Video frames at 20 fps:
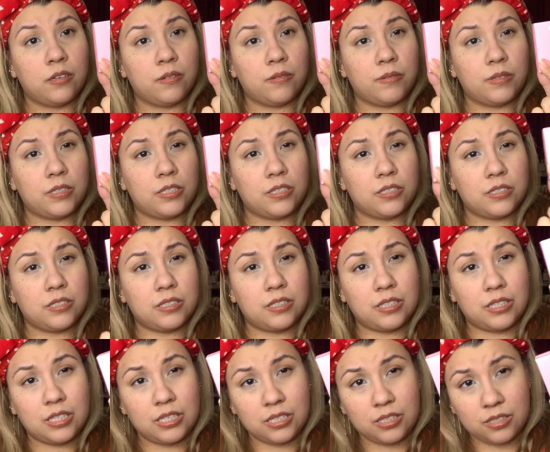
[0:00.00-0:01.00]
which is
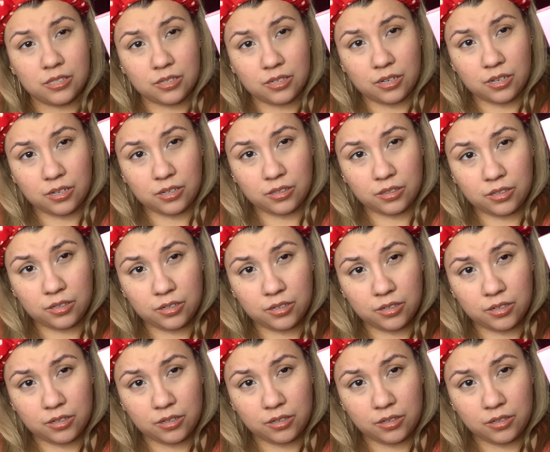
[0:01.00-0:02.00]
this color.
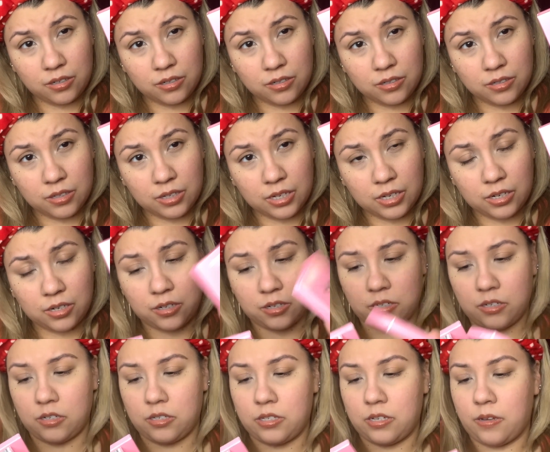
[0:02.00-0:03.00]
Kind of
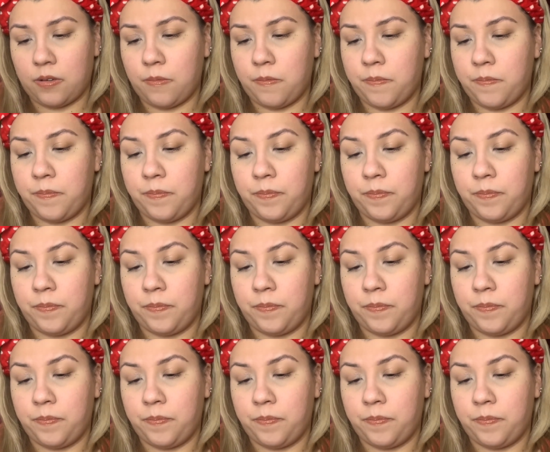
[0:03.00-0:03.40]
hard to tell.